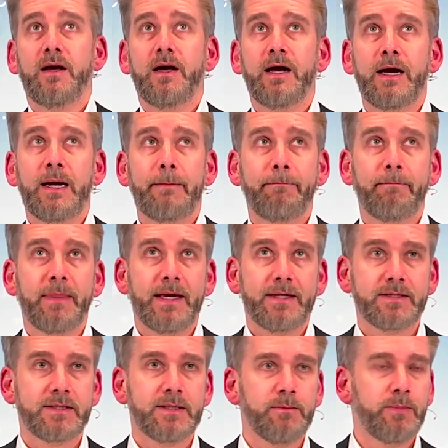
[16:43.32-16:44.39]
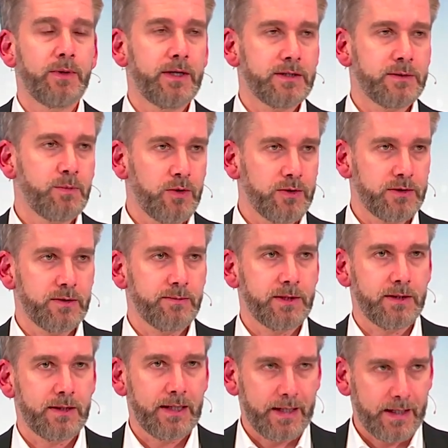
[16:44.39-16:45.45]
Um, as simple as
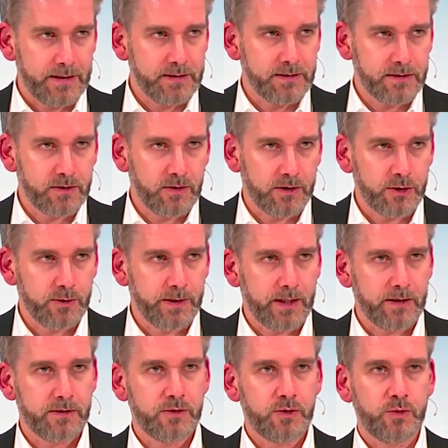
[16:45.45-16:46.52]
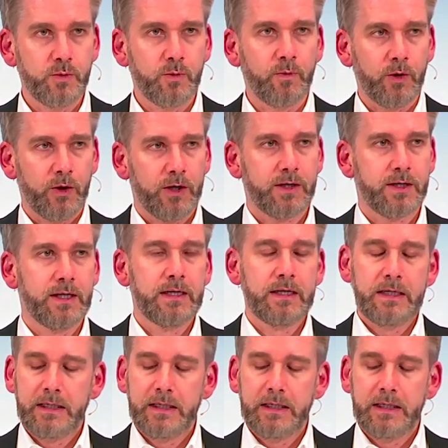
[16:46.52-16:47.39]
possible license contract to work